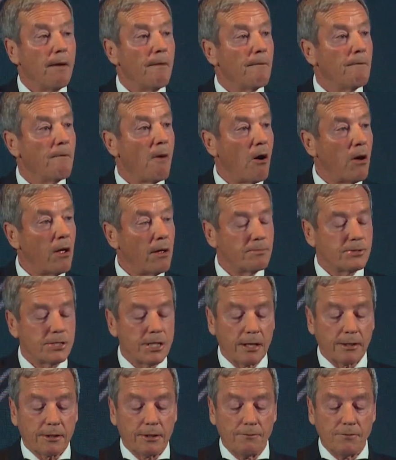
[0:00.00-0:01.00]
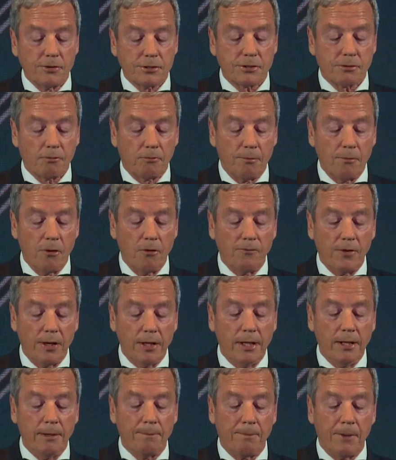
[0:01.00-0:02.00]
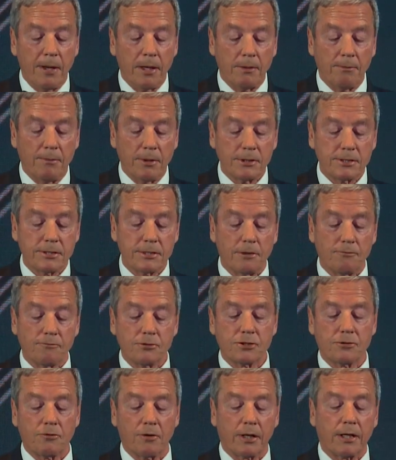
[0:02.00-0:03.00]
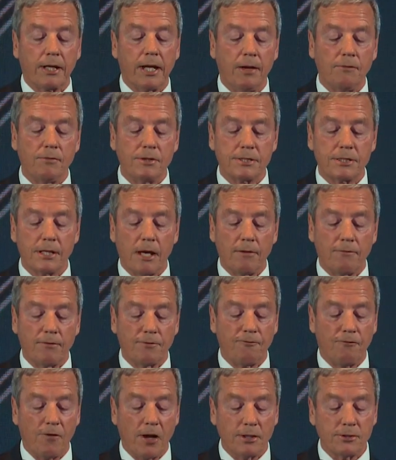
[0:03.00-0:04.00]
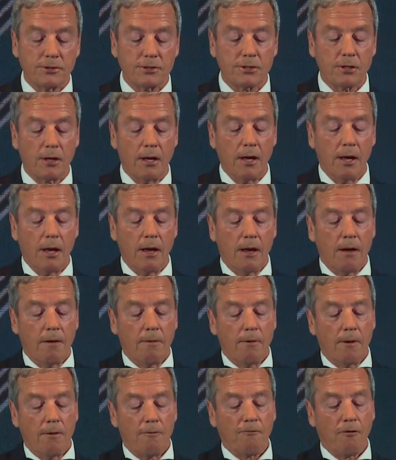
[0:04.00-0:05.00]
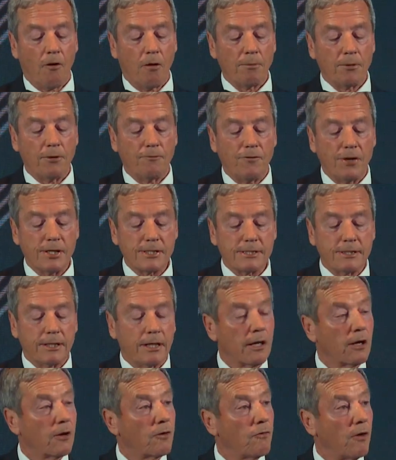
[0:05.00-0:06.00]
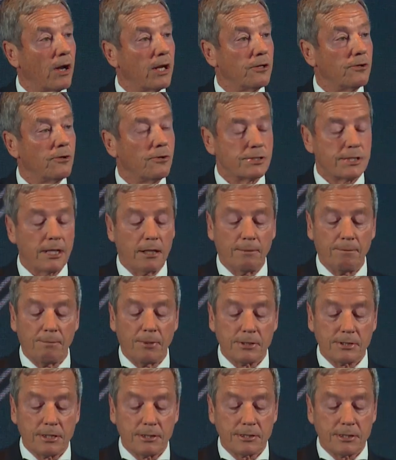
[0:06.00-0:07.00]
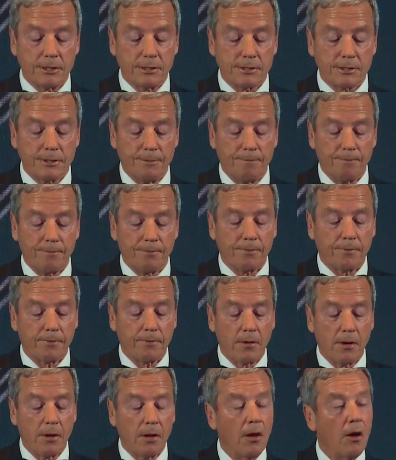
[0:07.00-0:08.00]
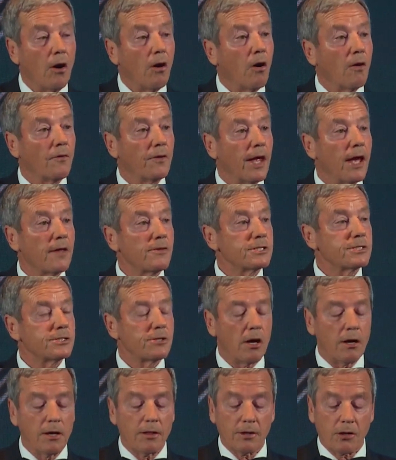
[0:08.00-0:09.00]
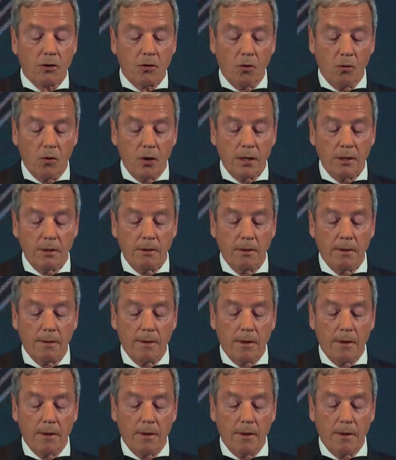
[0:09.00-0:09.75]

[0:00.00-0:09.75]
My objective is to remove any impediments that restrict KiwiSaver funds from investing in great New Zealand businesses. On the other side of the coin,